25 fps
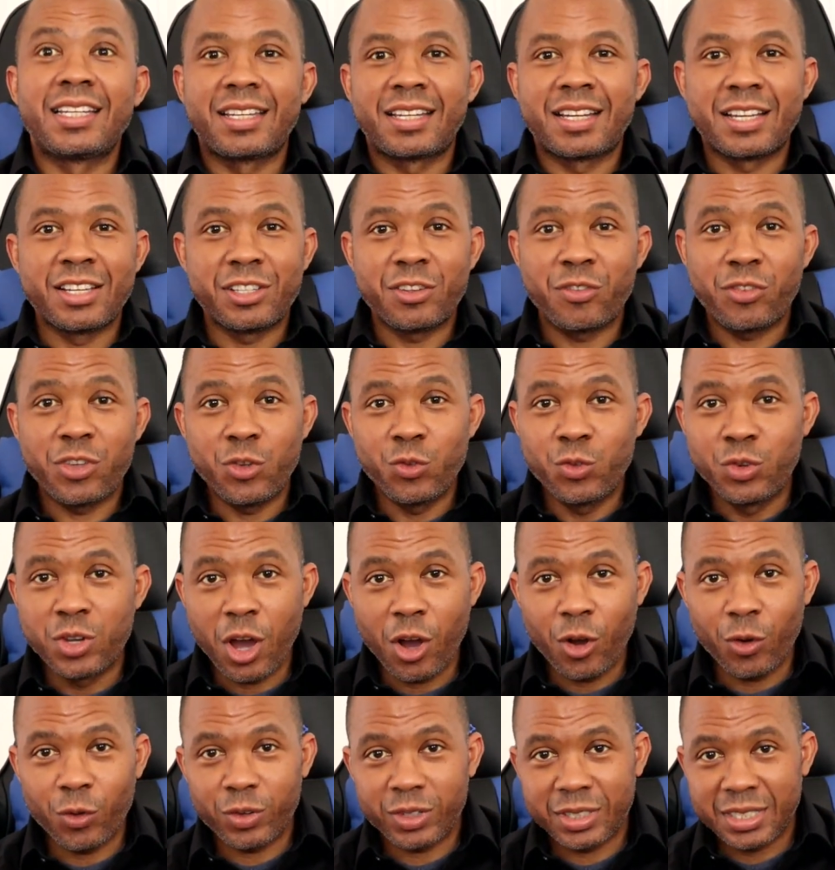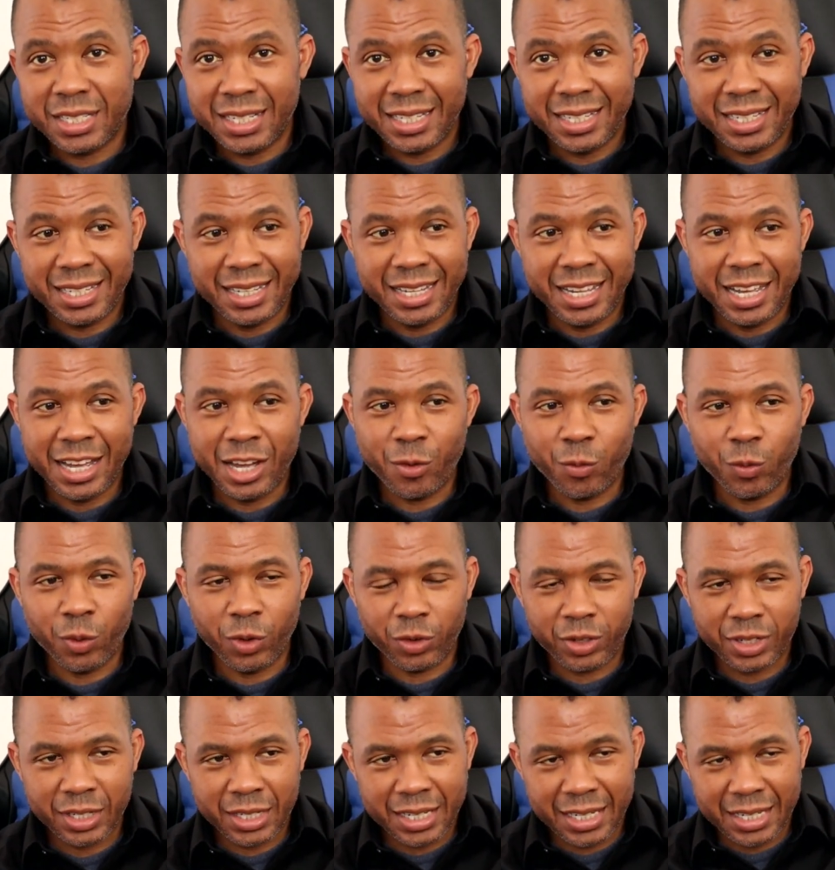Because if you don't, it
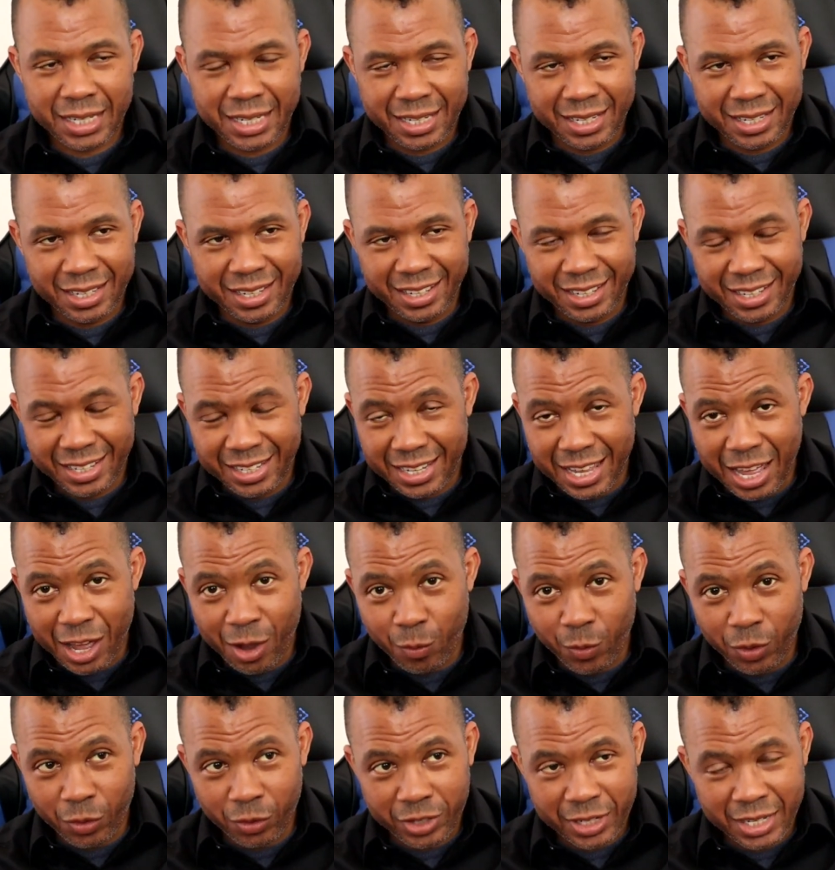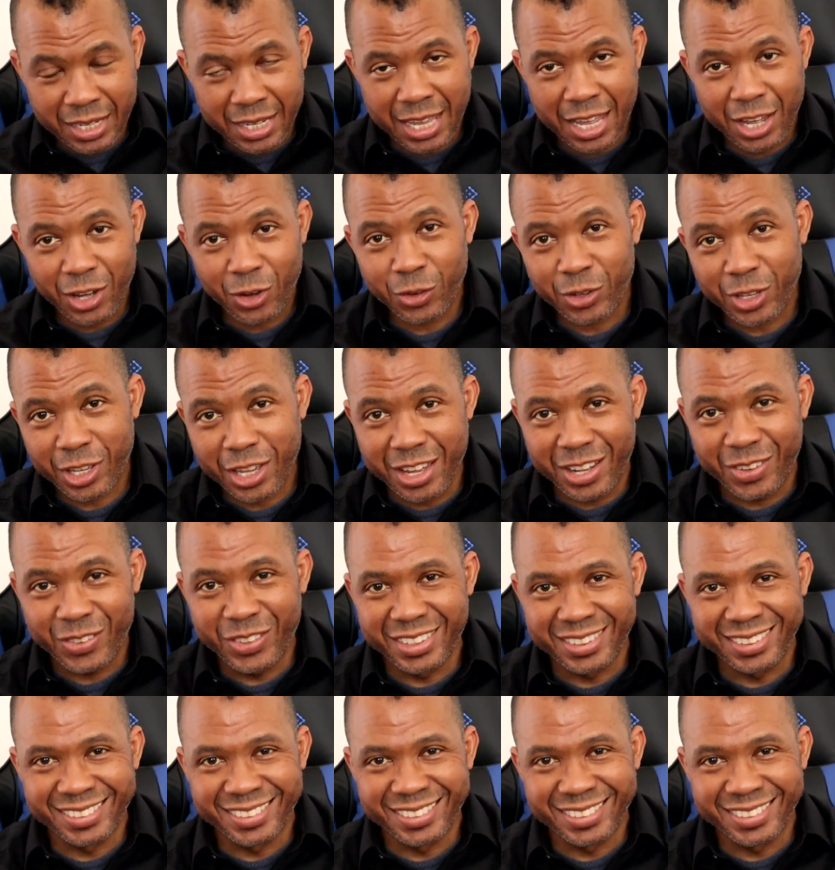will it will kill you.